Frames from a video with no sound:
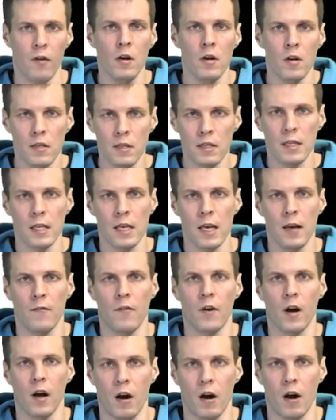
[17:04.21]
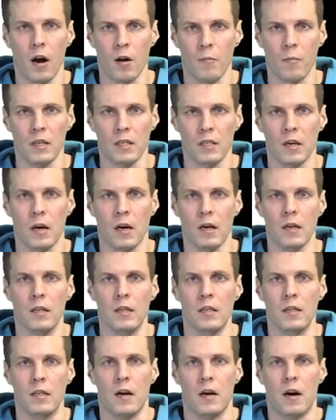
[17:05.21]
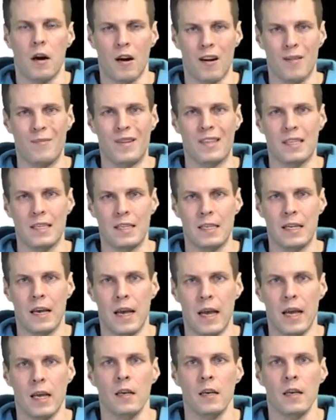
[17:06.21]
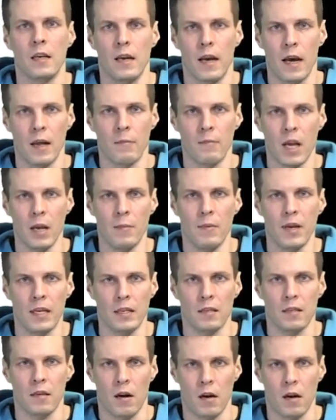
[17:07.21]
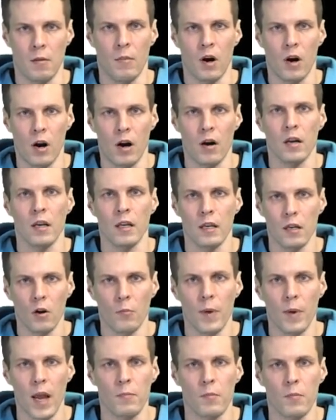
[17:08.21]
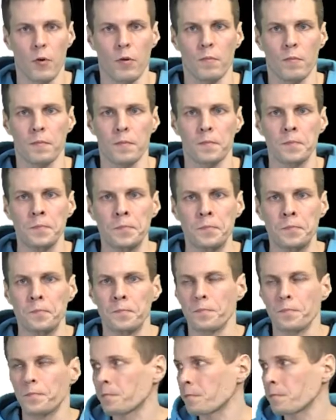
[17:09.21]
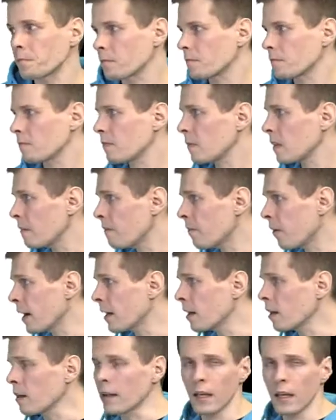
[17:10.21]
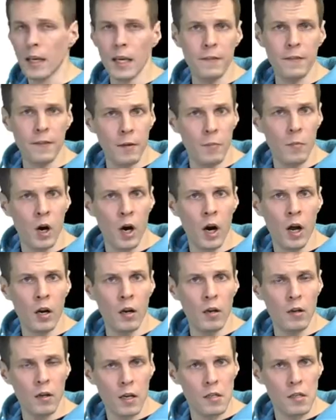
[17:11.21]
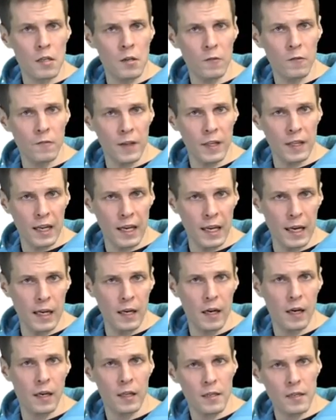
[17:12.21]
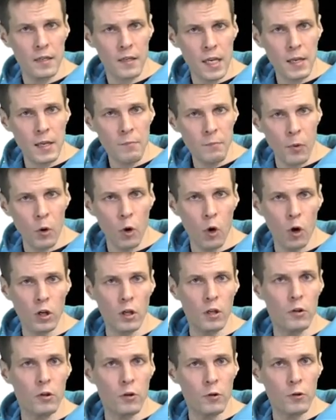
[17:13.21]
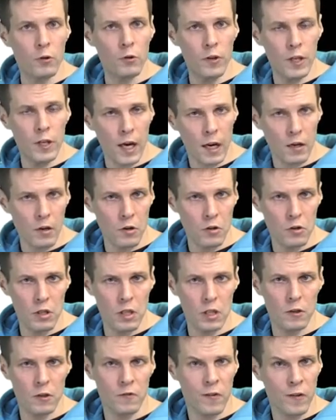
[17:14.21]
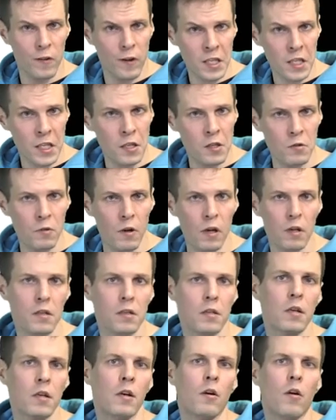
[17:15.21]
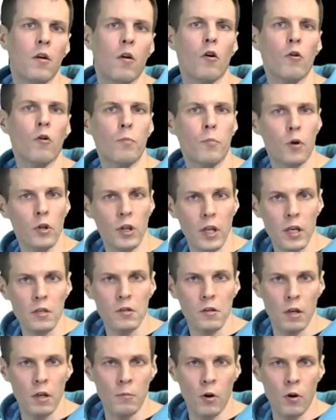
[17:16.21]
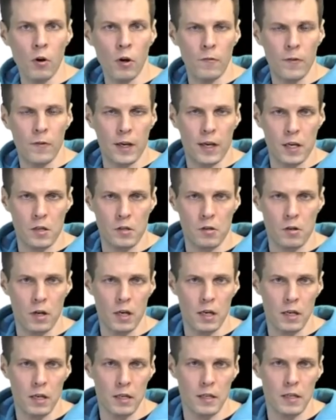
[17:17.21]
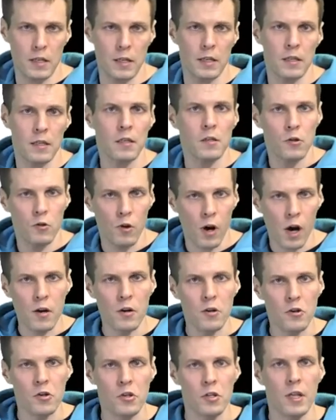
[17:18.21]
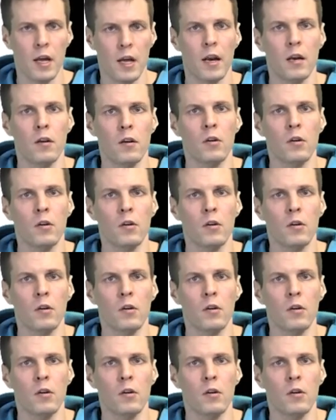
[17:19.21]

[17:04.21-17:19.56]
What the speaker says: CFI, RMSI, RMSEA, and maybe SRMR in your paper. Finally, if the model does not fit the data, it is important to do diagnostics of the residuals or potentially modification indices to understand